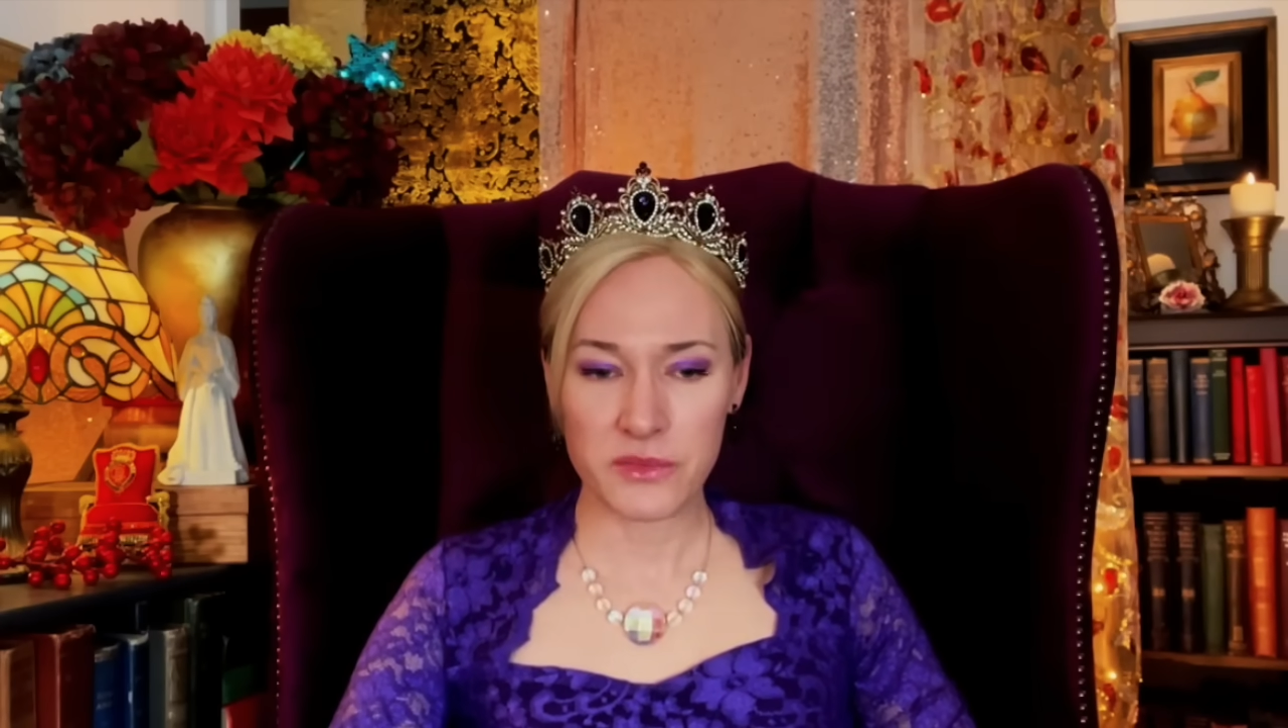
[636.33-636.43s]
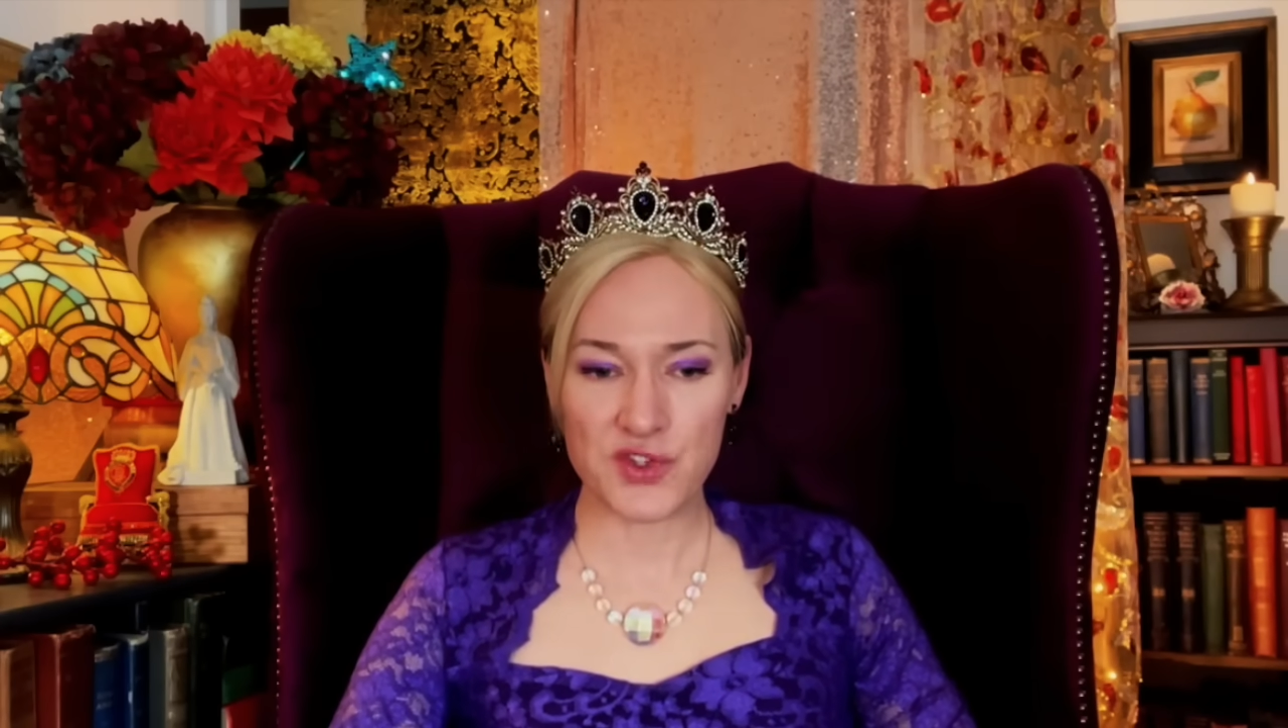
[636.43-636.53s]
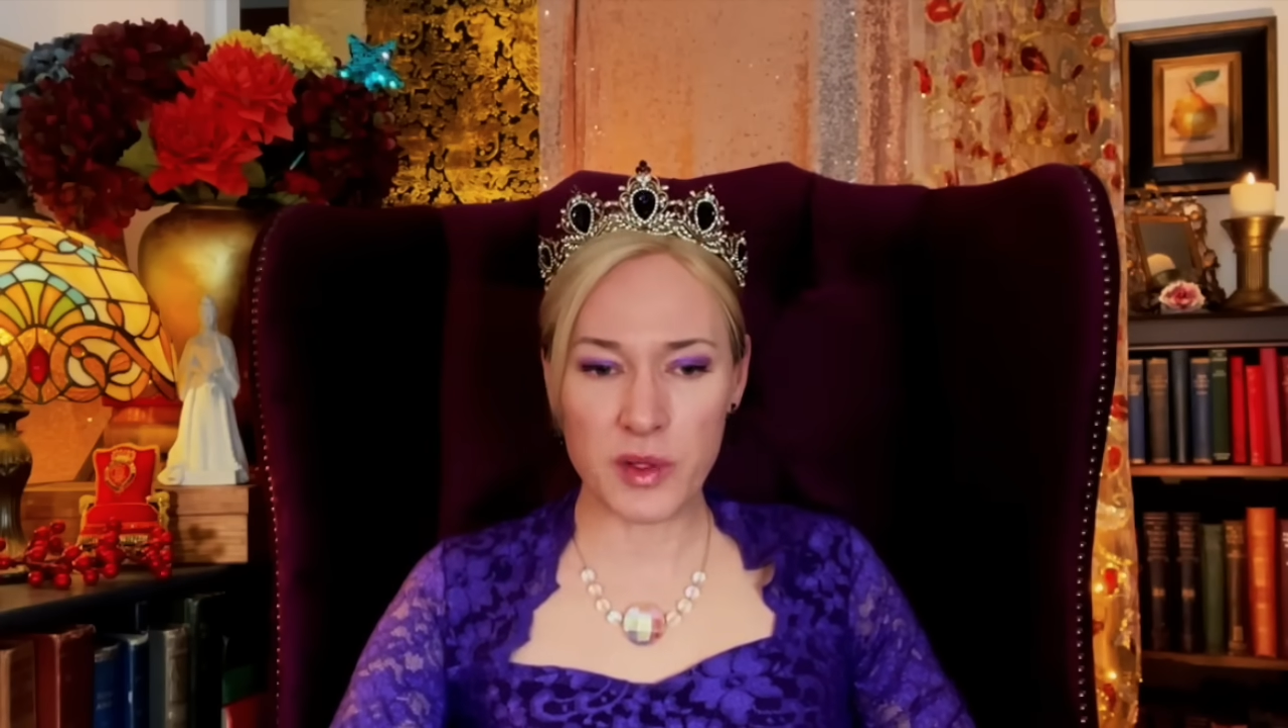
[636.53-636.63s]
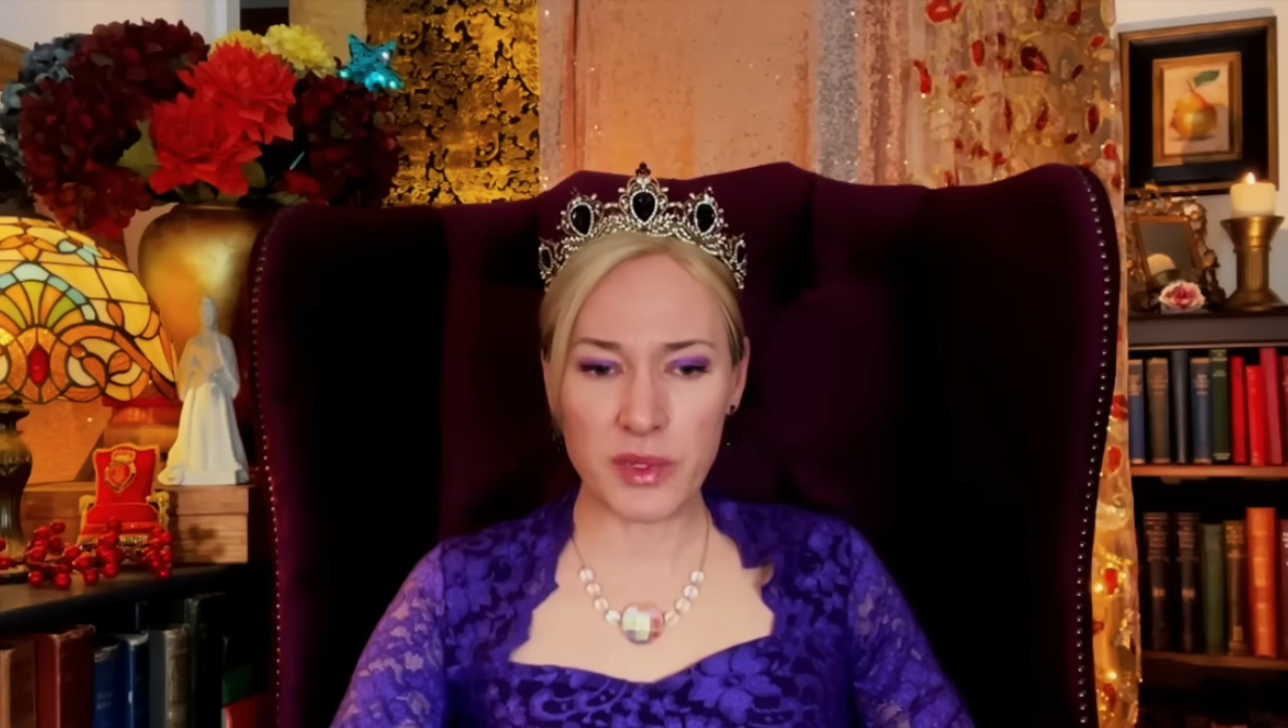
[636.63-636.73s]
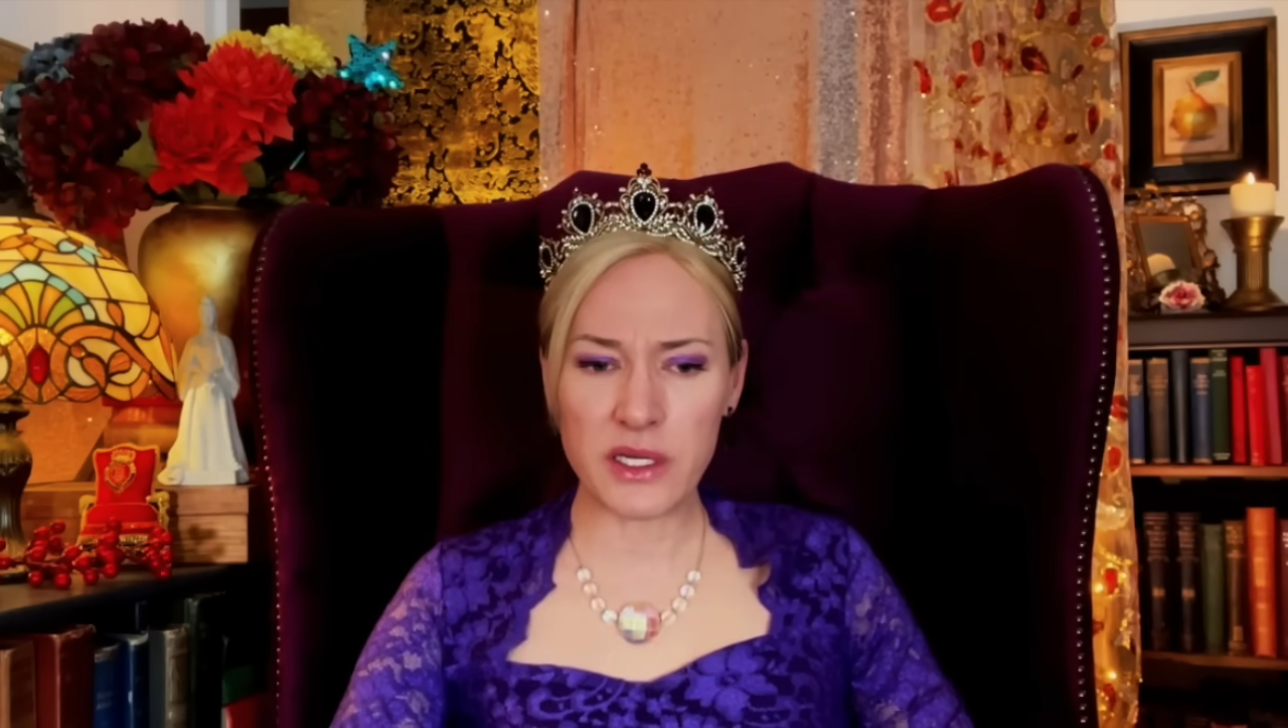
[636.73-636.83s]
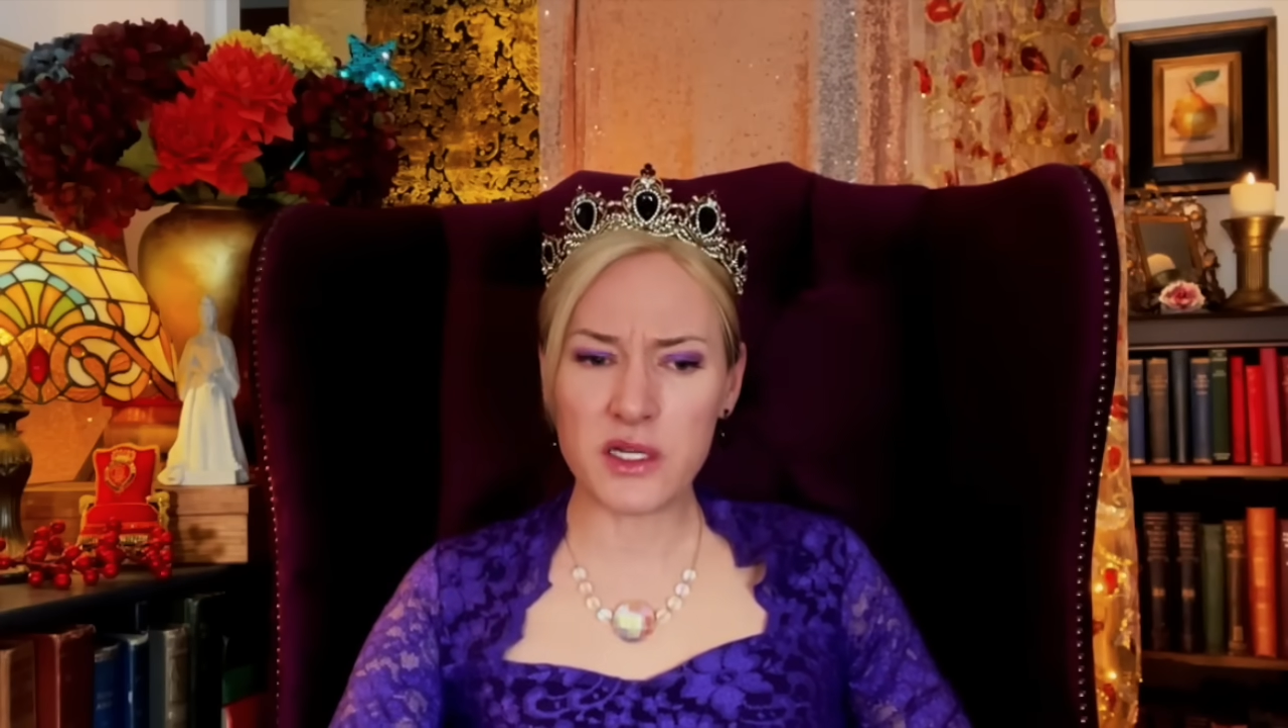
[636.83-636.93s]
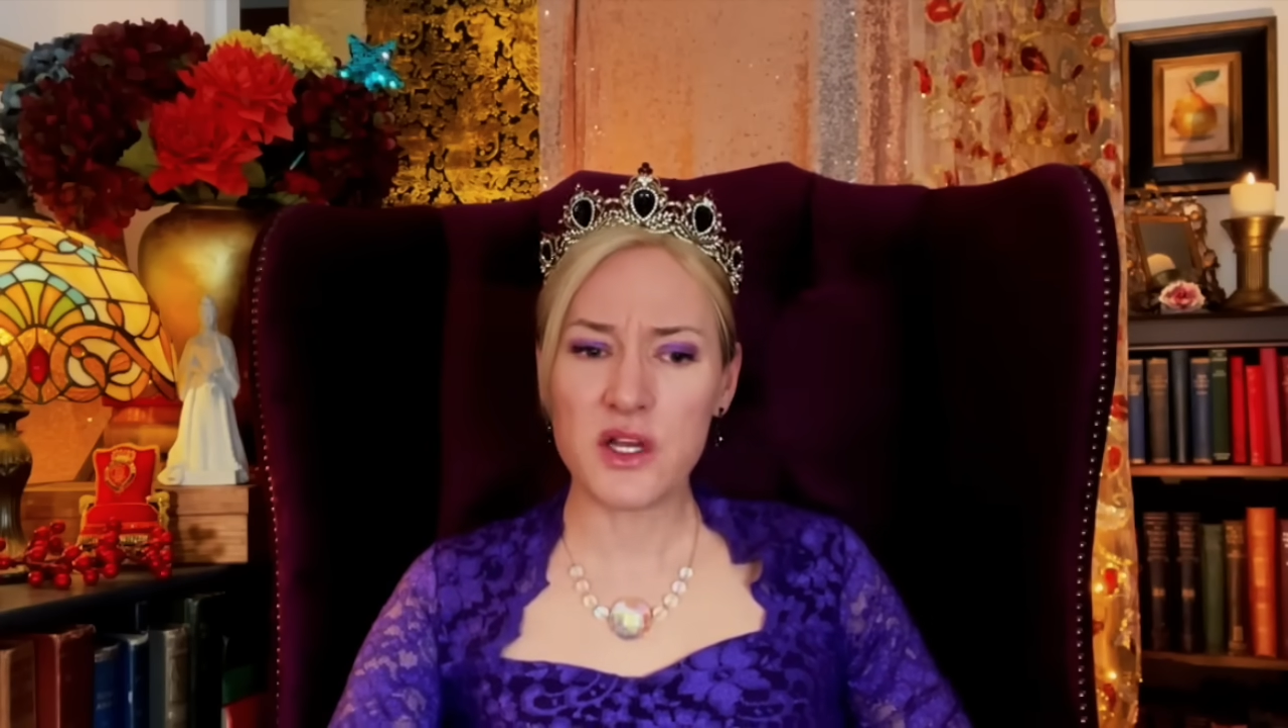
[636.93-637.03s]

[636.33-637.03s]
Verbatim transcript: Simply